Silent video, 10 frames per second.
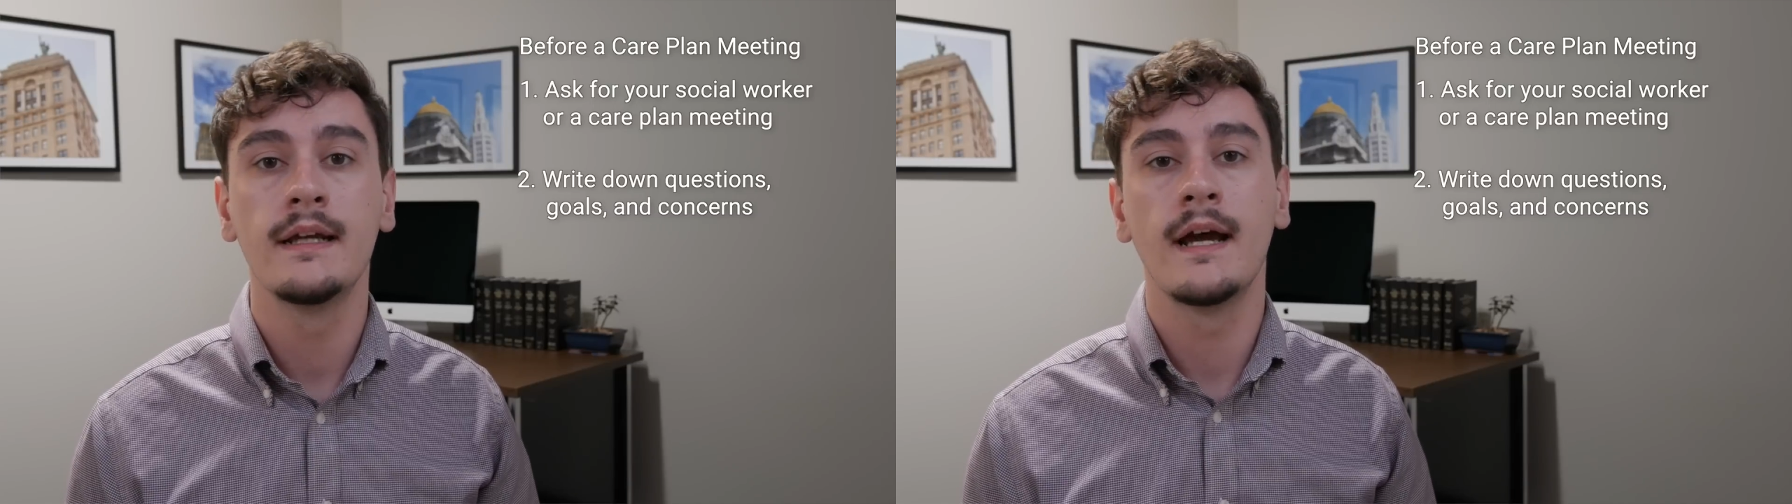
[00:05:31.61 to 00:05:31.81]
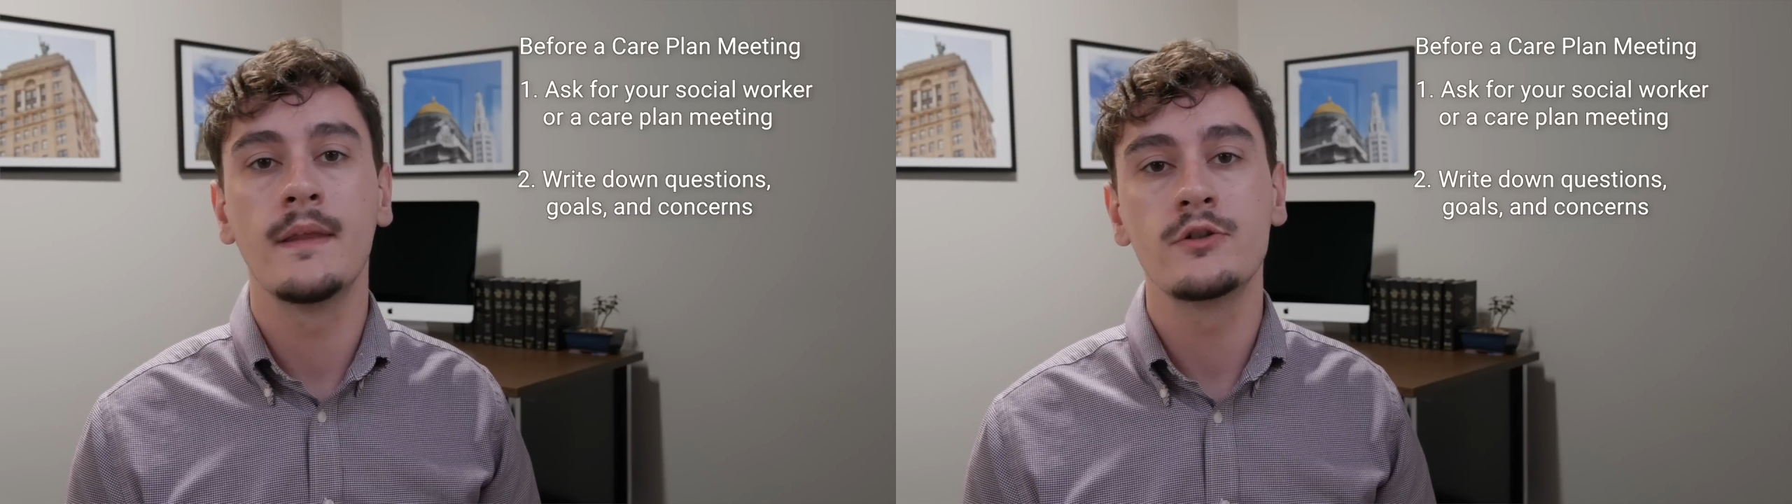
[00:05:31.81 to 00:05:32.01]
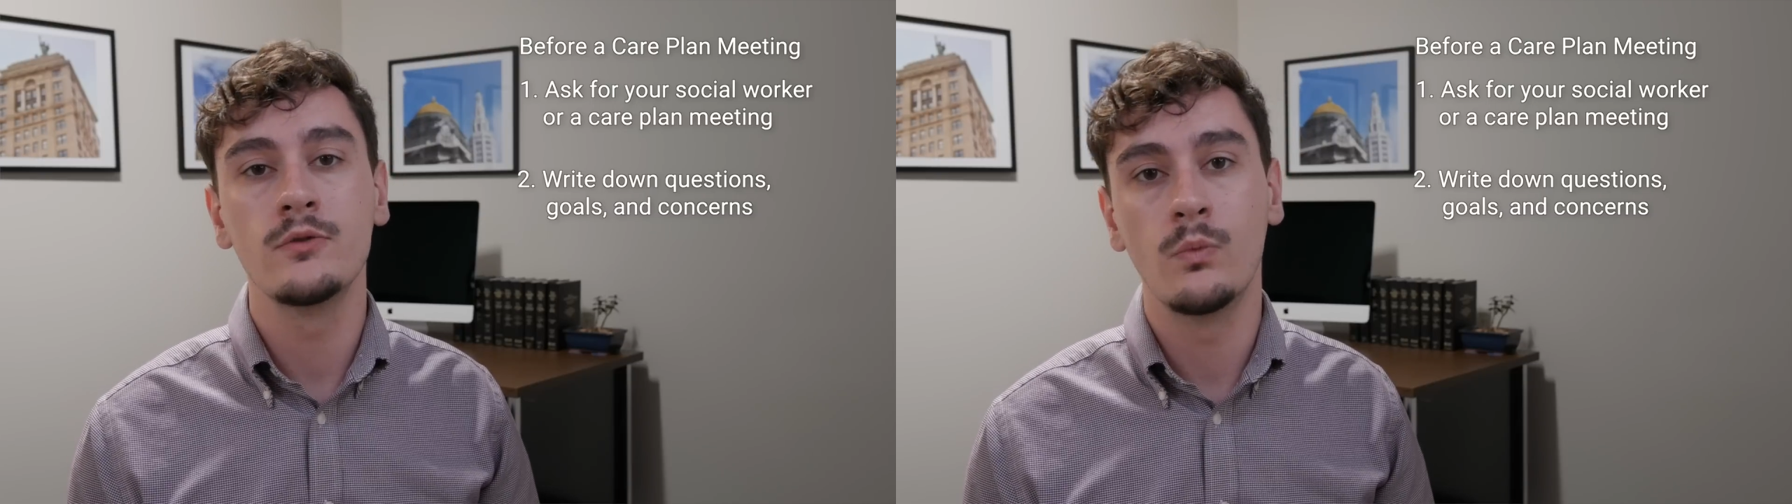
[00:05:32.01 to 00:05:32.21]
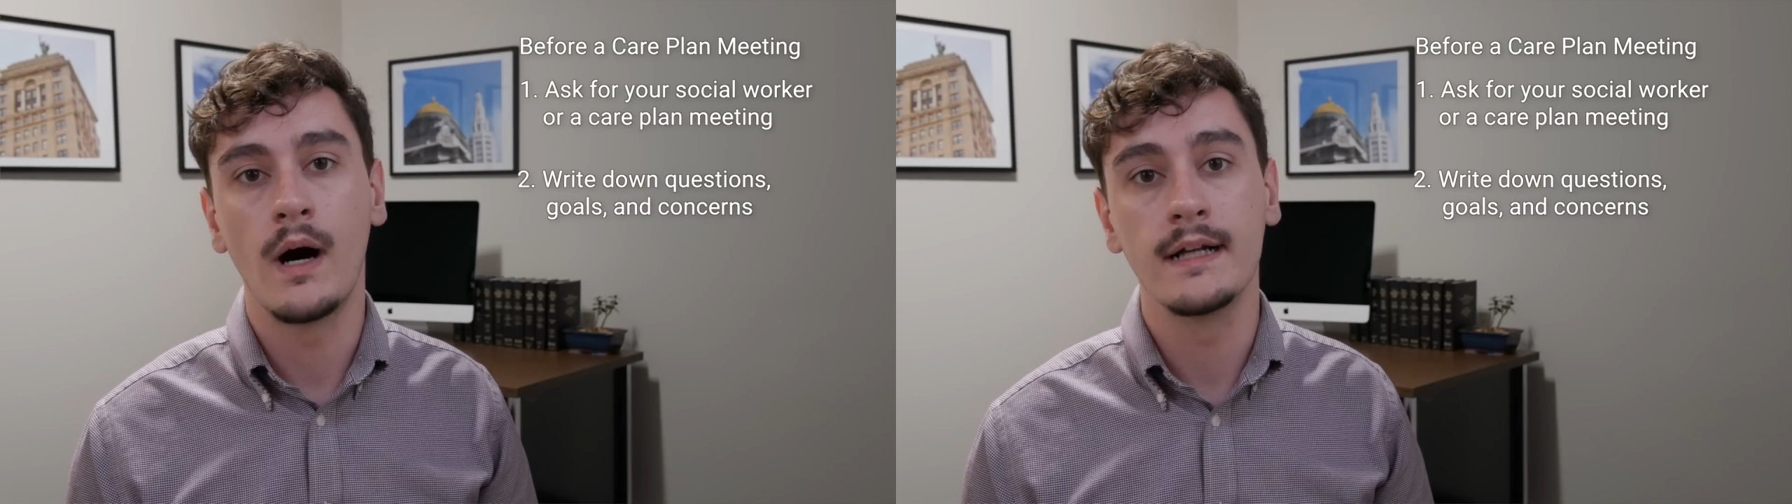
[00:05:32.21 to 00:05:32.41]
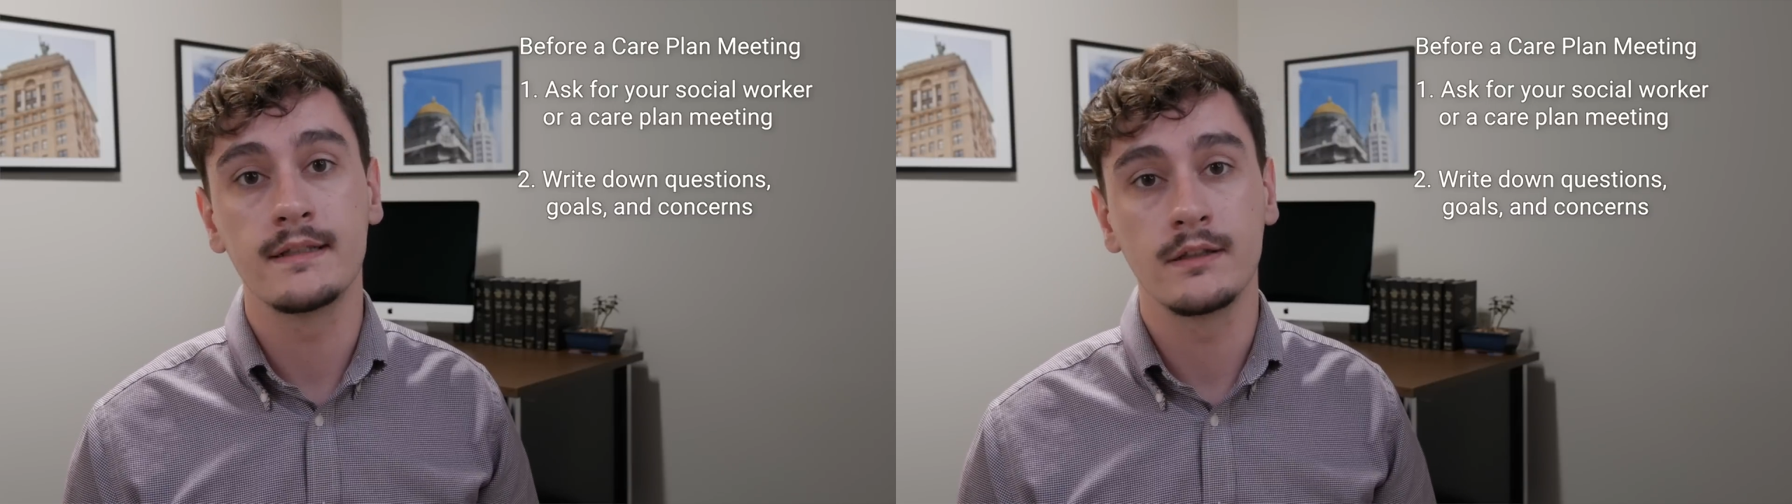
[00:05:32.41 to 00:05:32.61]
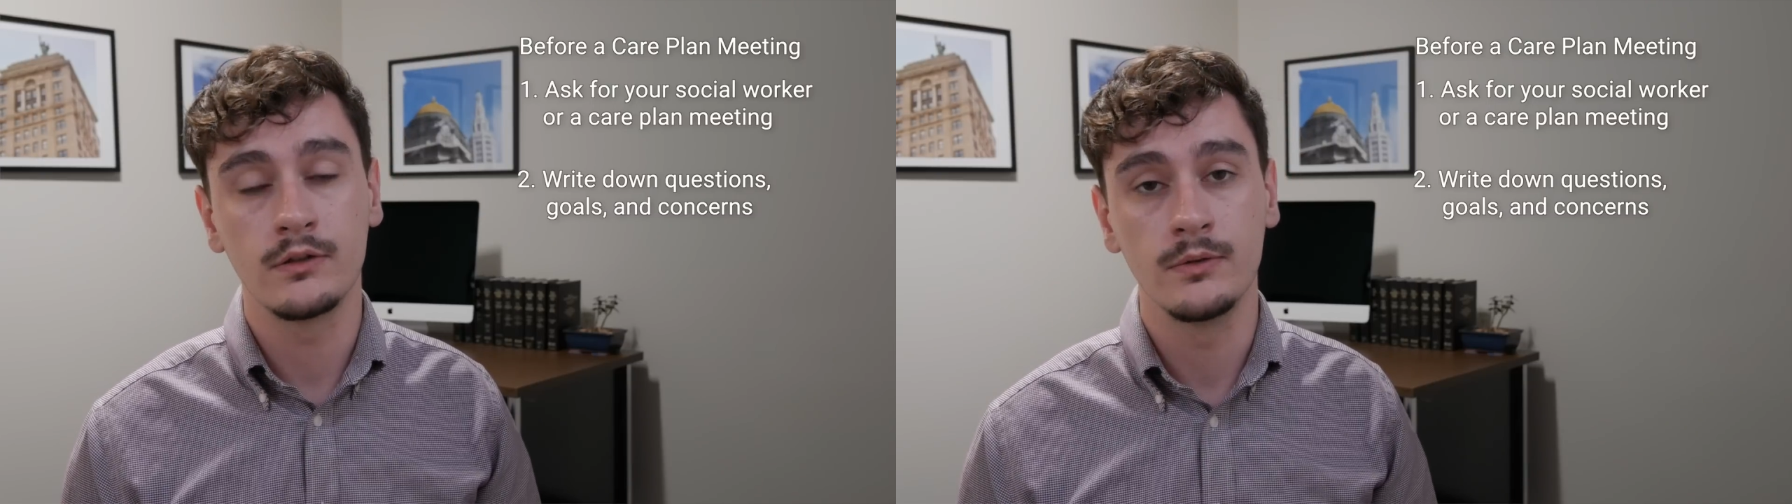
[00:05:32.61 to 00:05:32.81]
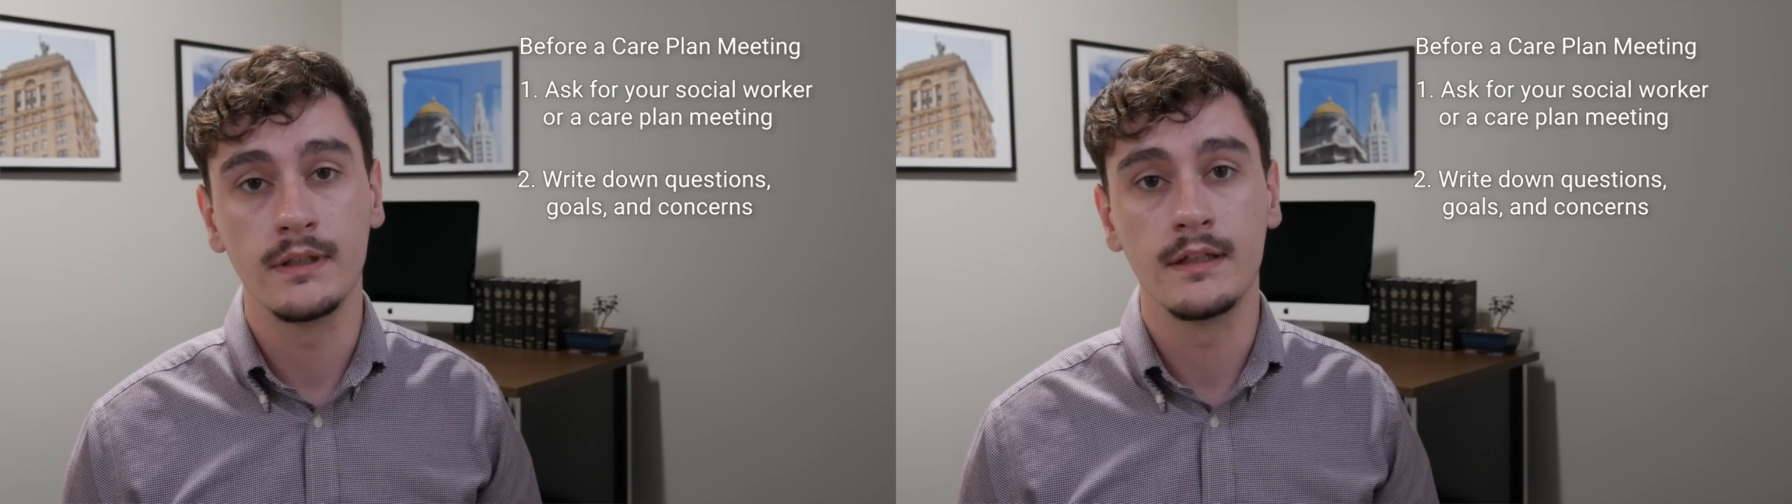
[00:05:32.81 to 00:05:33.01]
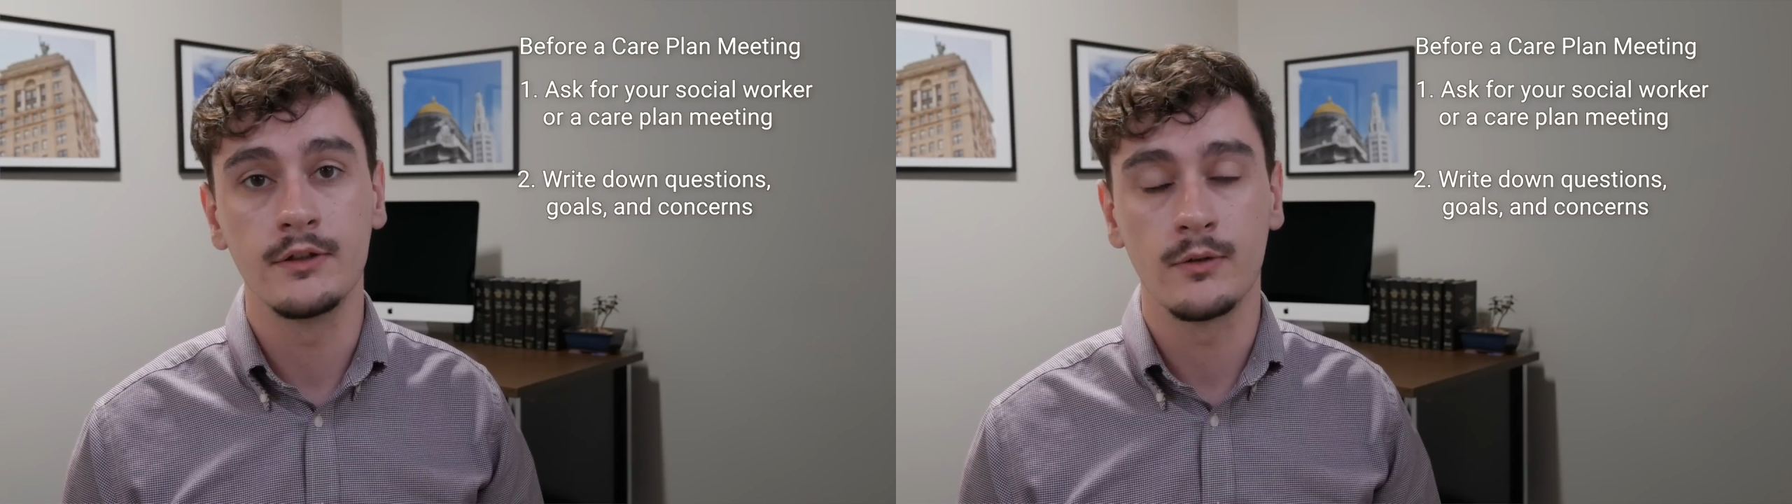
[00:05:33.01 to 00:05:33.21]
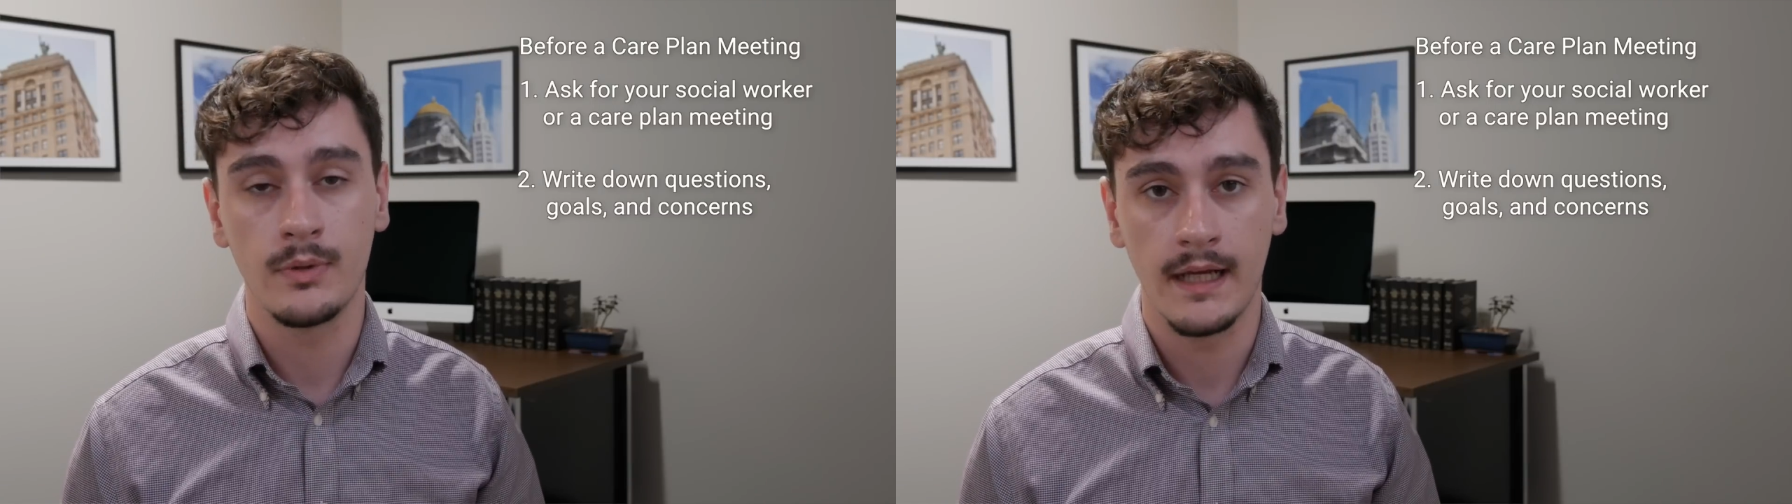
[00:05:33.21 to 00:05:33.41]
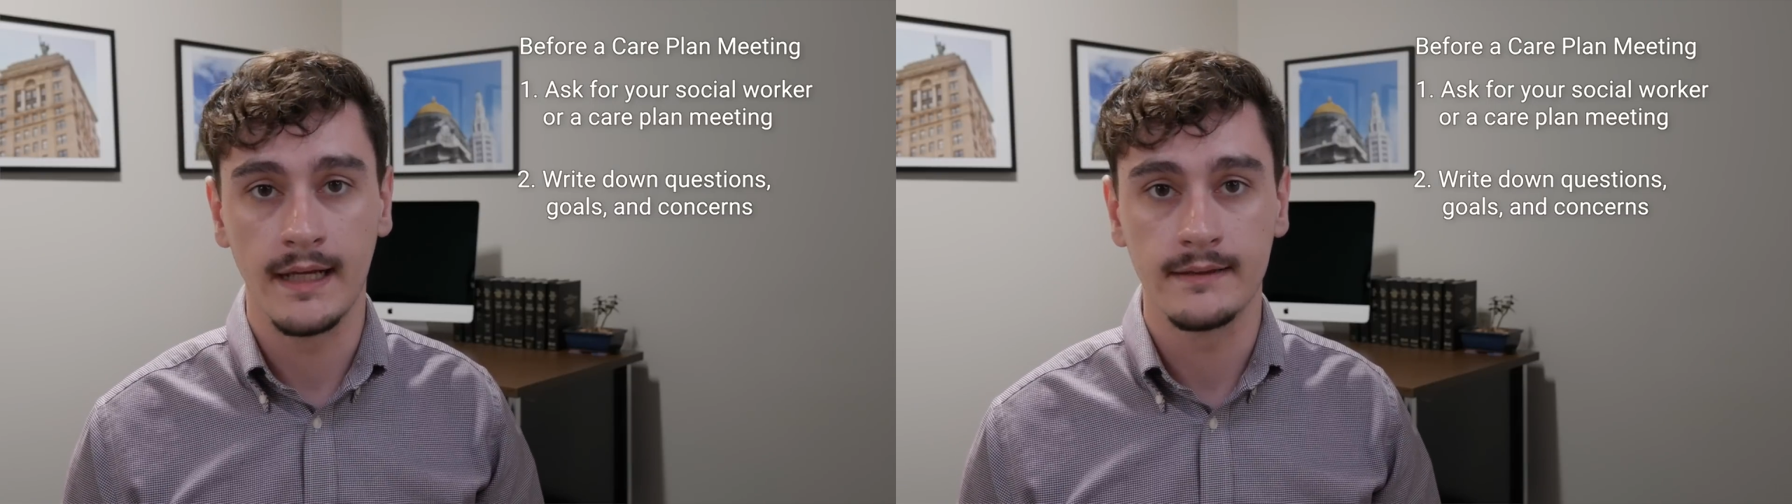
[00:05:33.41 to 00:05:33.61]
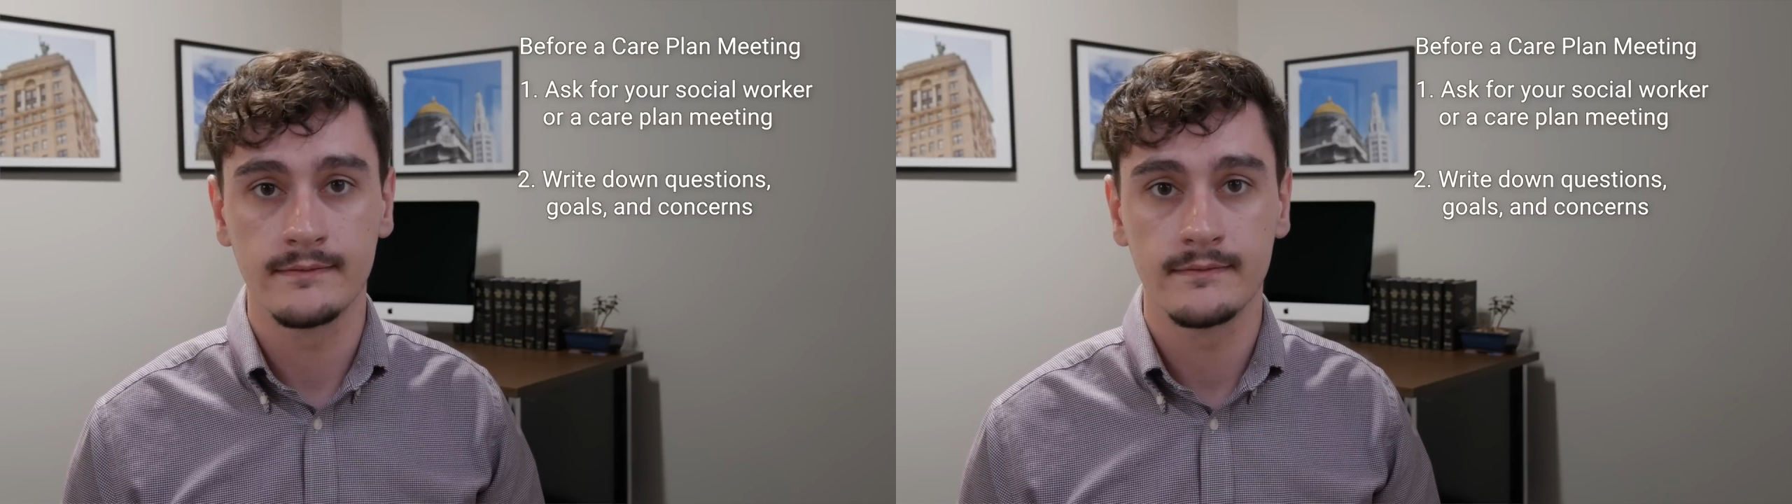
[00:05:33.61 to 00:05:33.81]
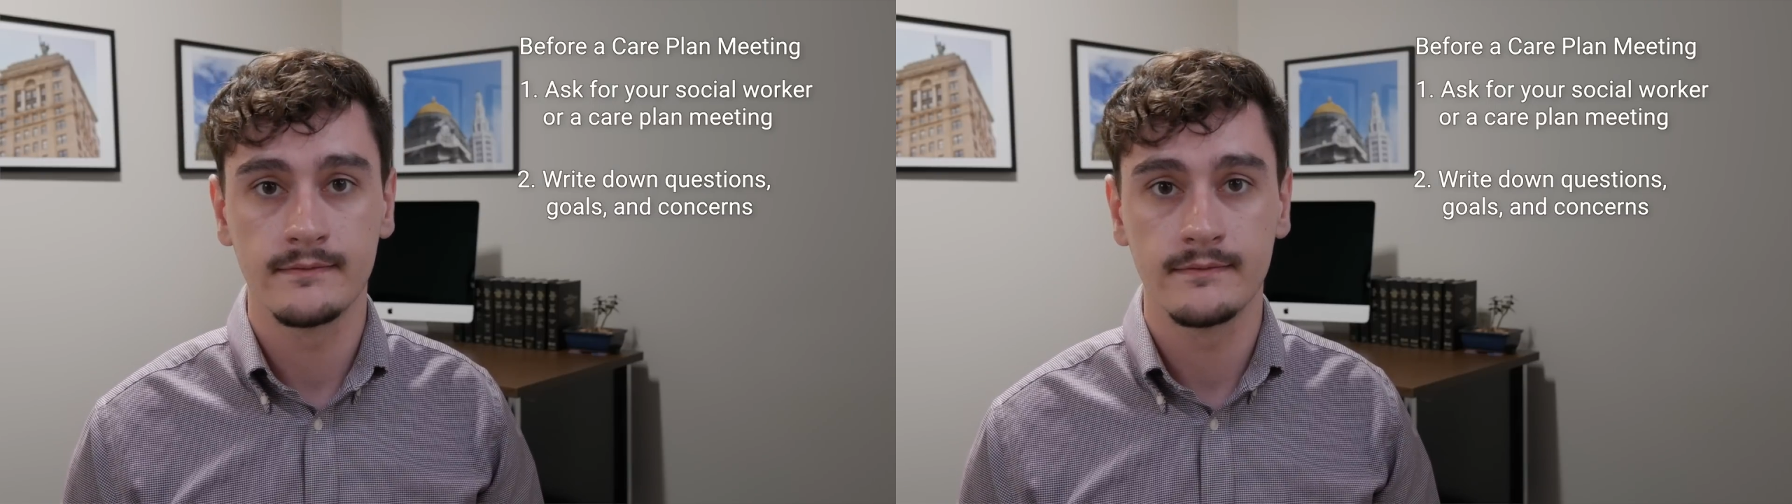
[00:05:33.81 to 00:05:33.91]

and that you want included in your plan.